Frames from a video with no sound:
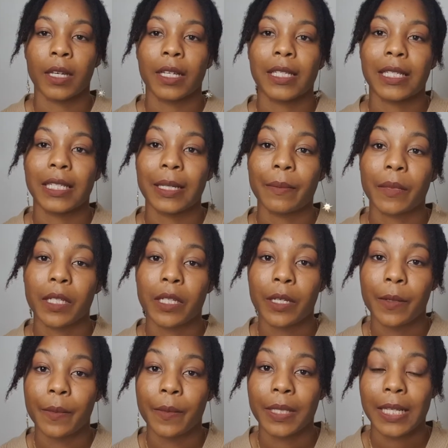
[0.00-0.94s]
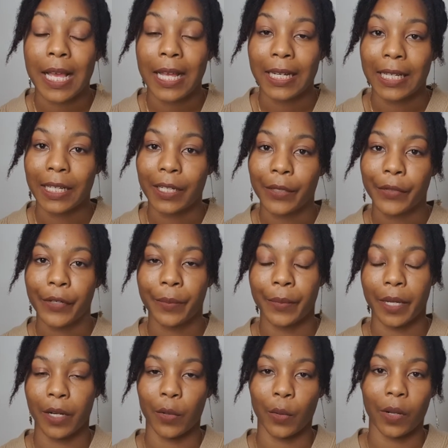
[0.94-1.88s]
Symptoms can include,
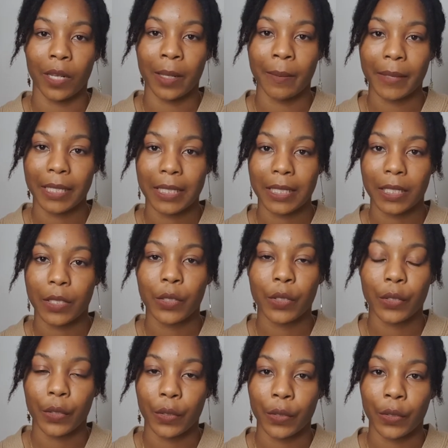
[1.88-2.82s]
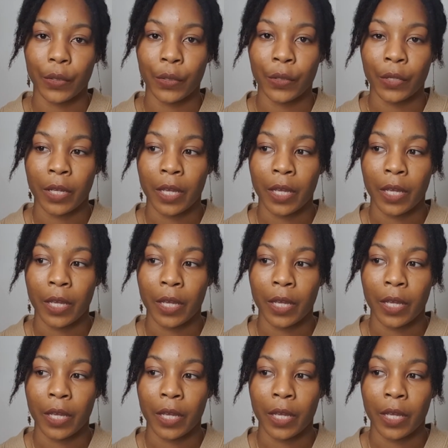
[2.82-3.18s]
but are not limited to,